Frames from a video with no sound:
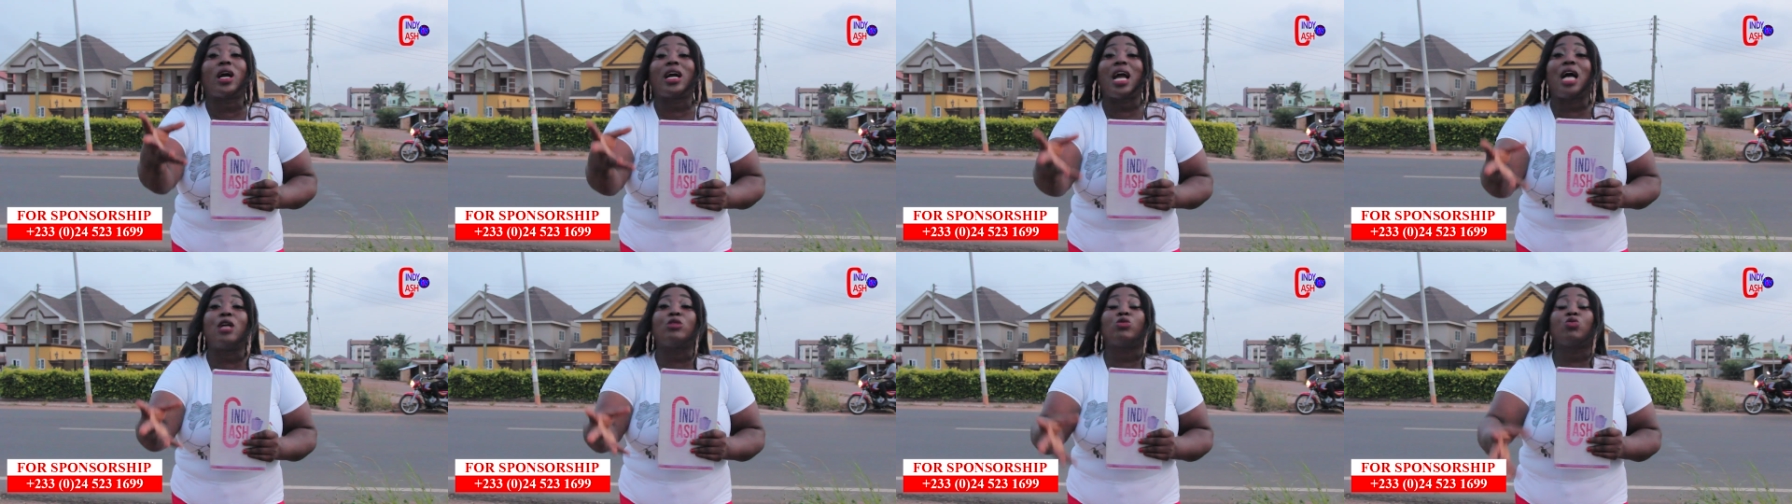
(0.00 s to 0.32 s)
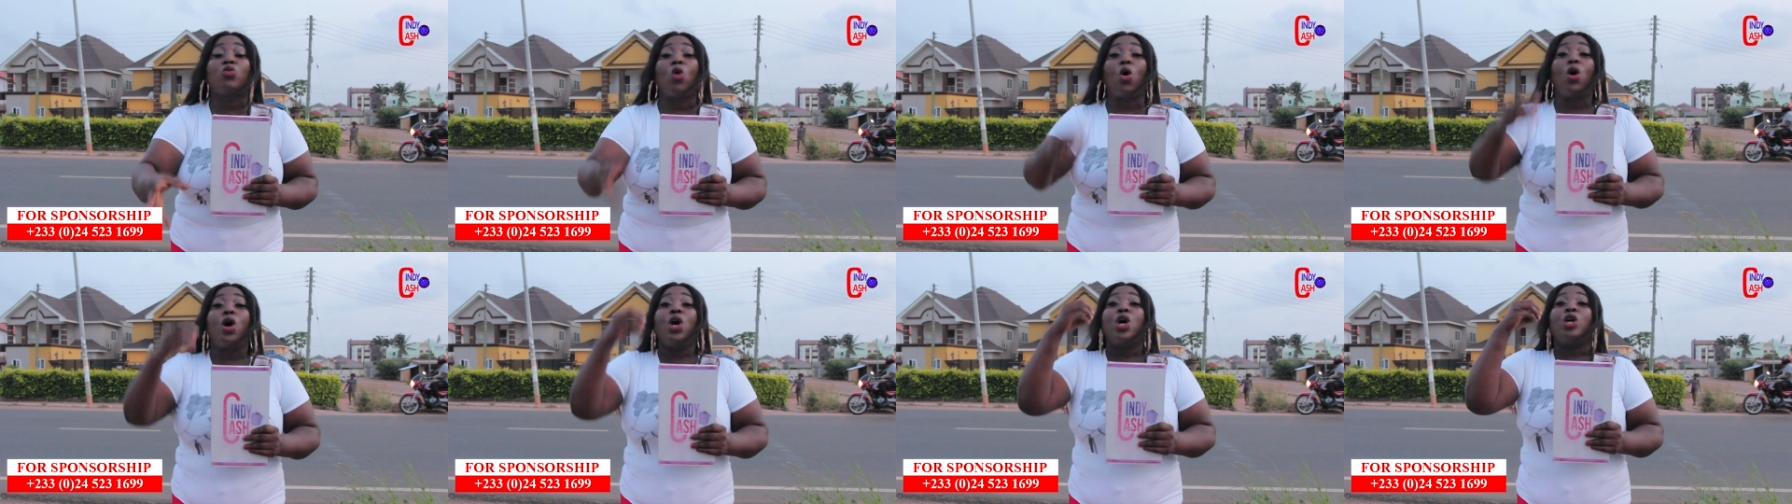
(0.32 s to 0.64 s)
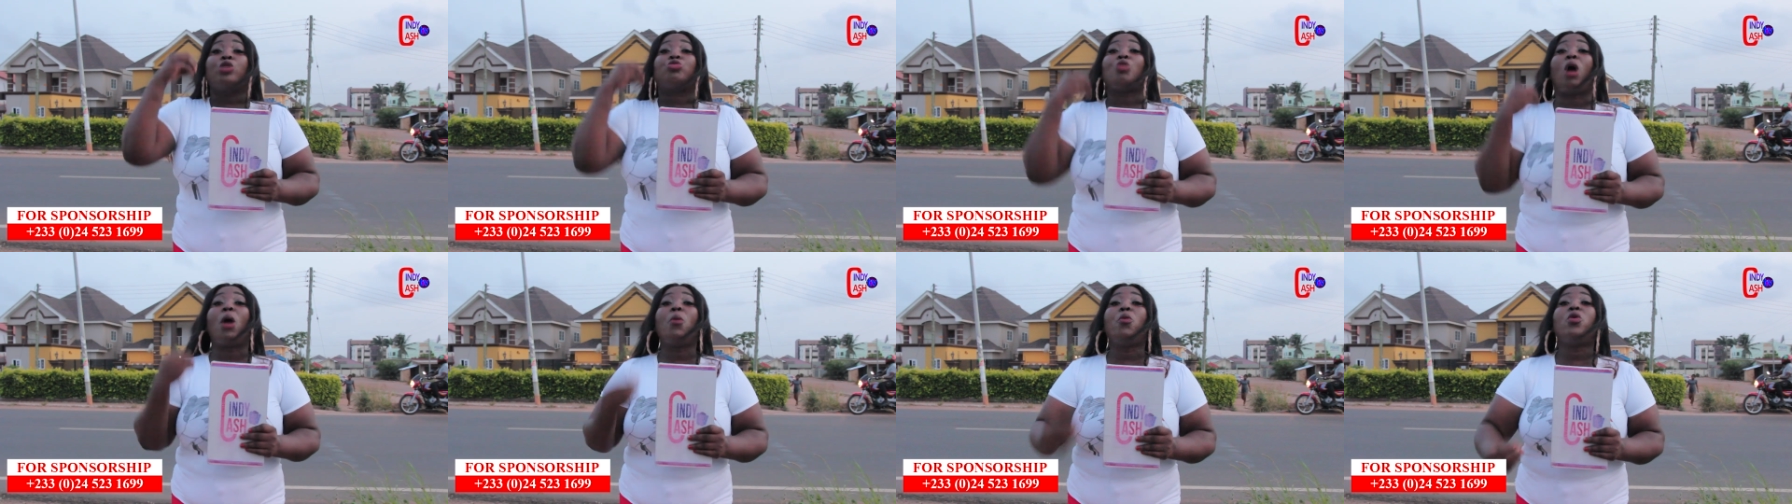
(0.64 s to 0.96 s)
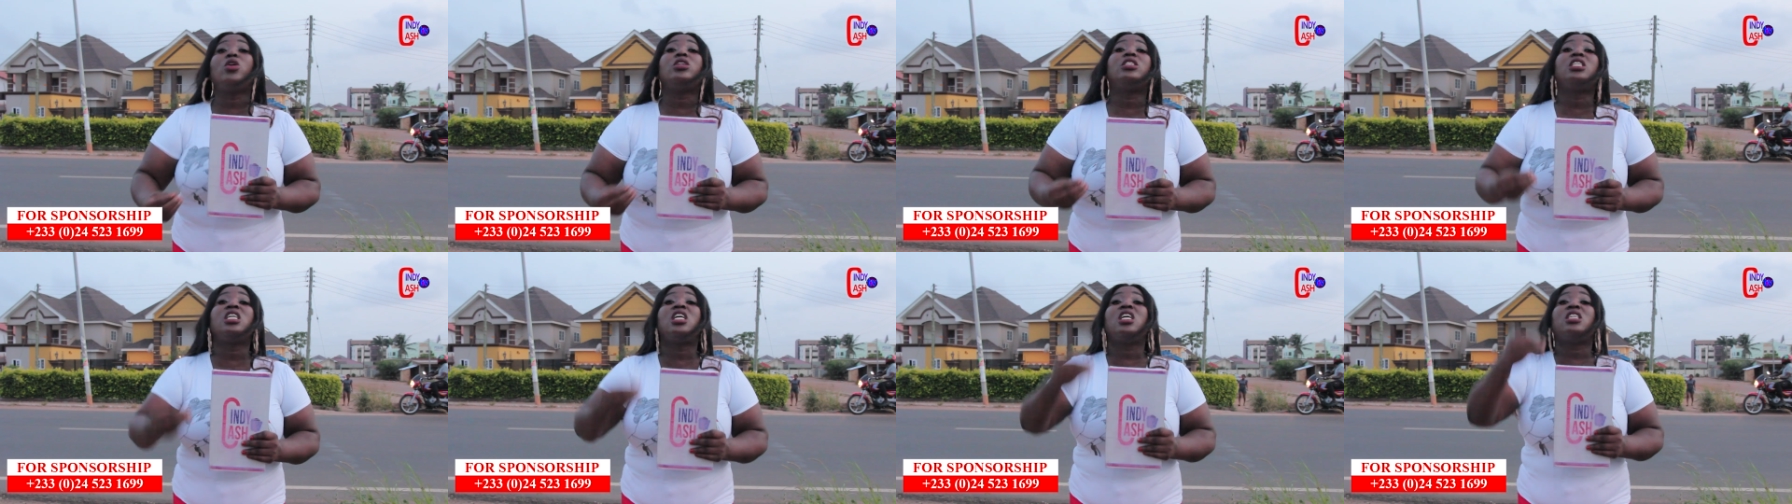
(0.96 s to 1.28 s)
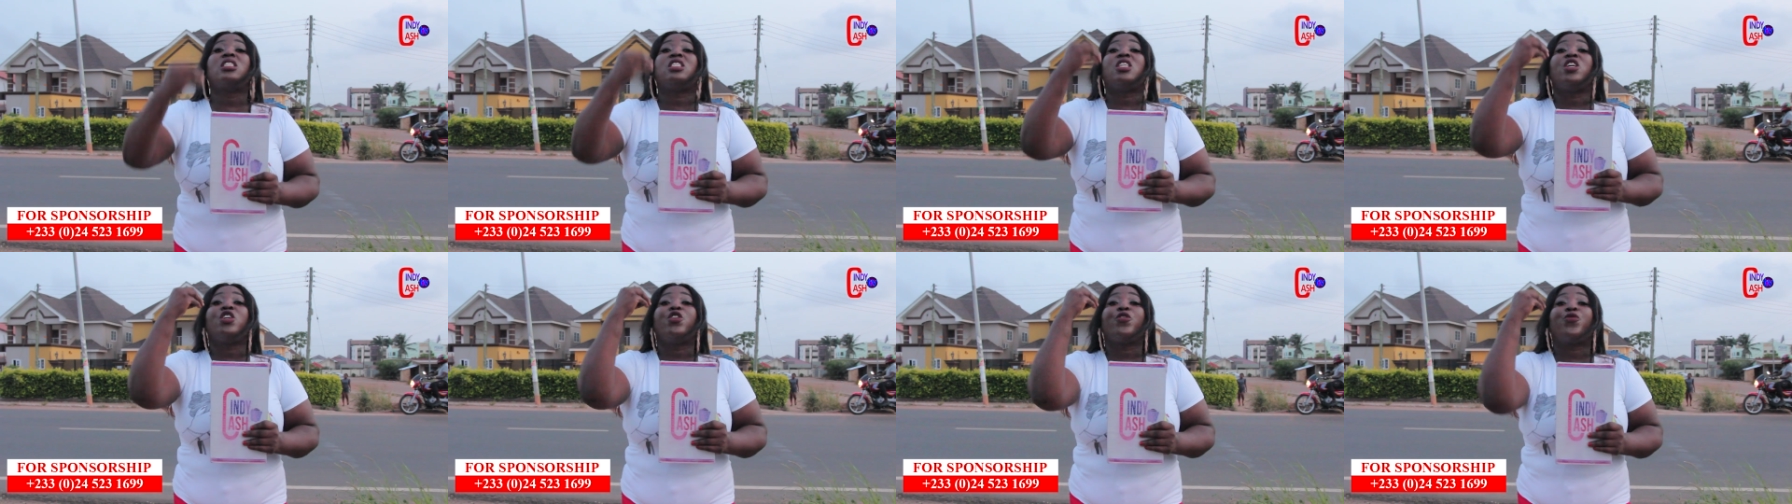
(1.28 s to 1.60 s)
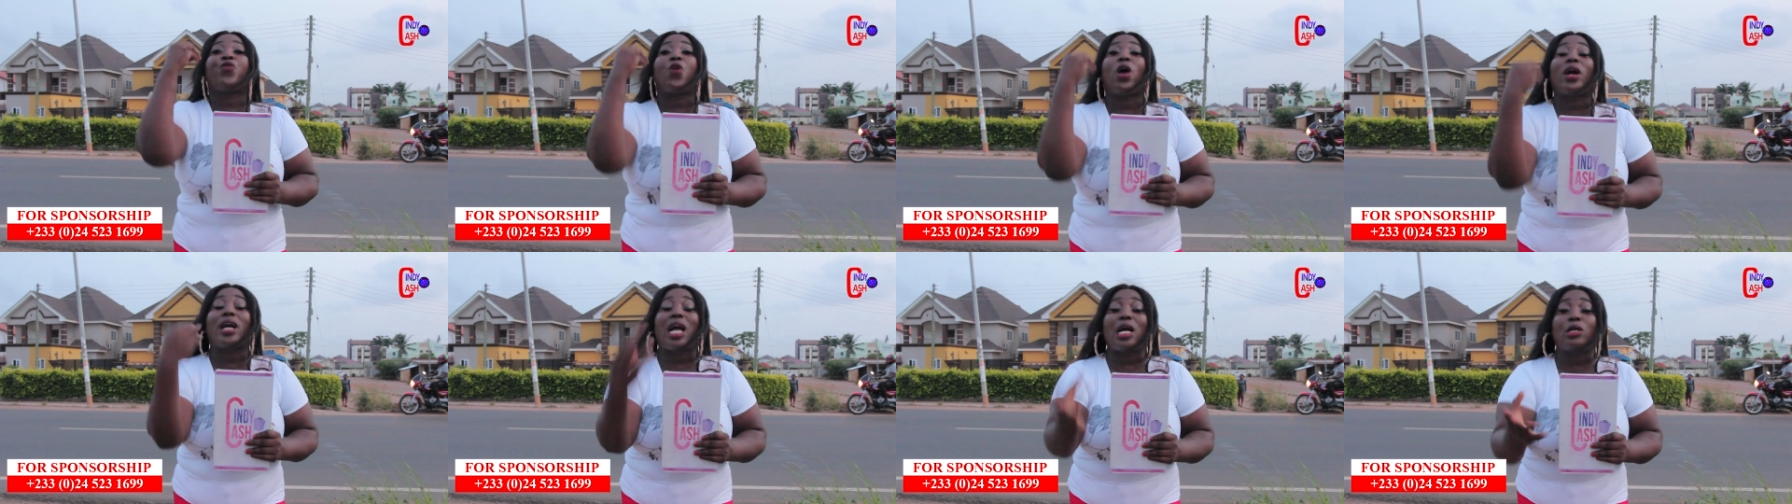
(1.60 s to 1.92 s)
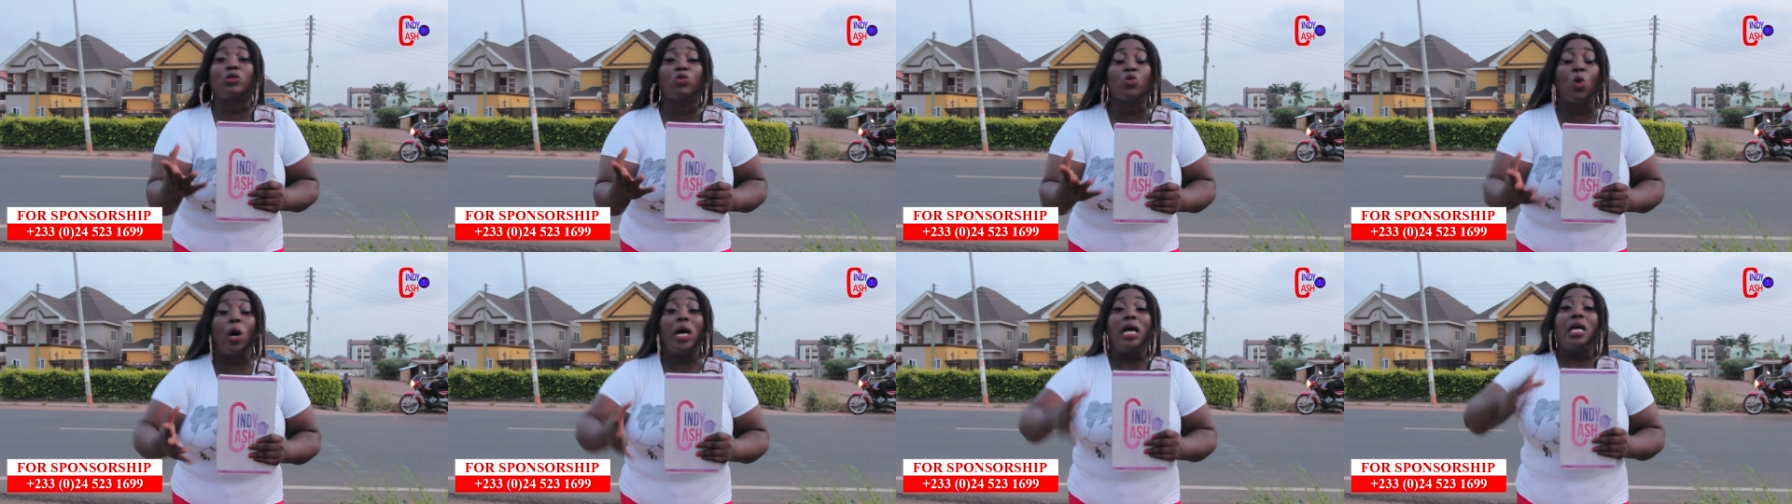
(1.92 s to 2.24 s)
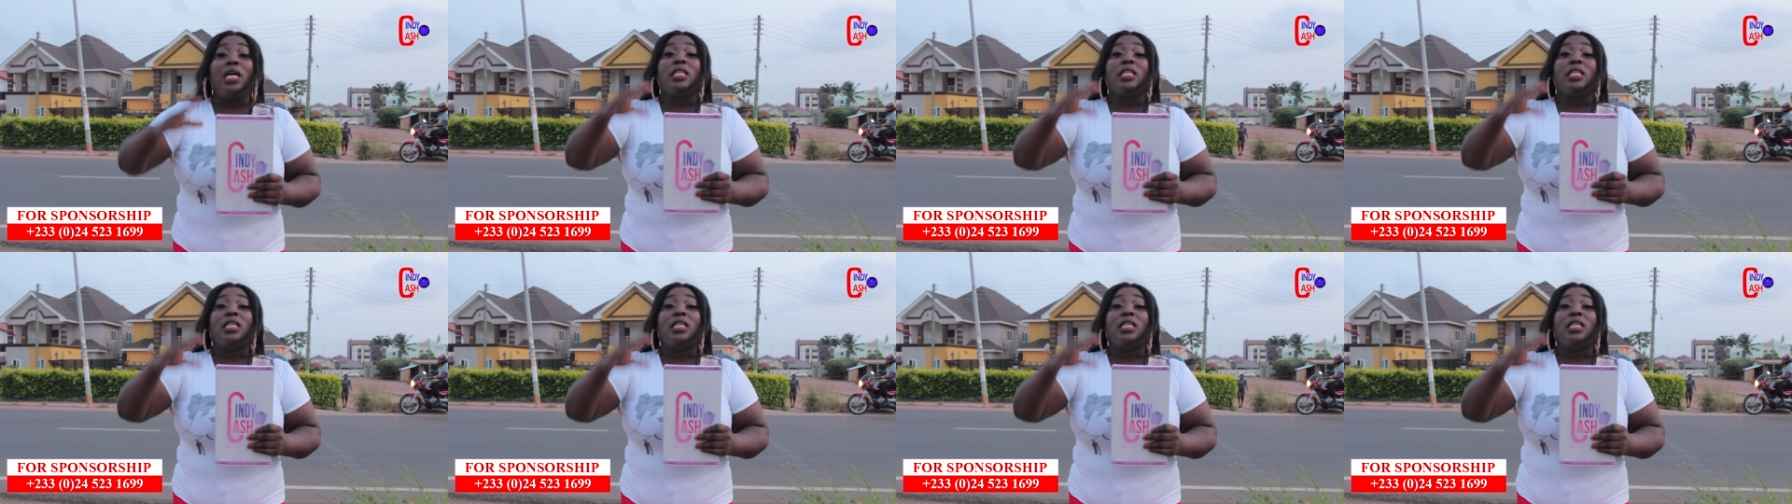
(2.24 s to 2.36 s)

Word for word: council. So I'm on E C G for council.